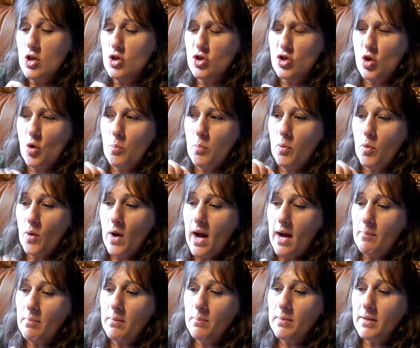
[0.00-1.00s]
So
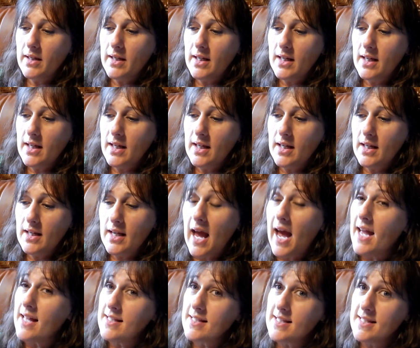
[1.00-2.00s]
probably
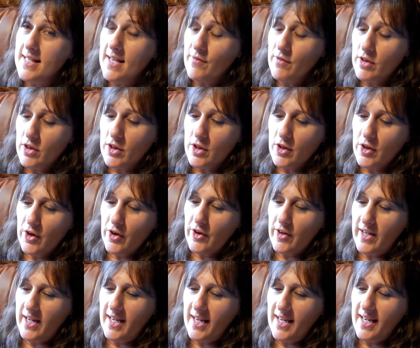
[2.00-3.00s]
at
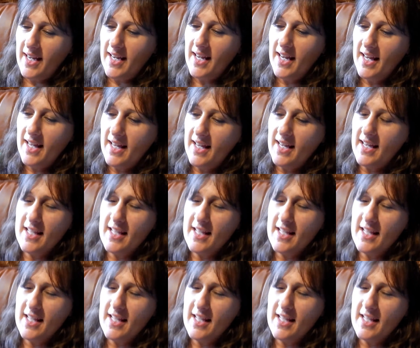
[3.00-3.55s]
7:30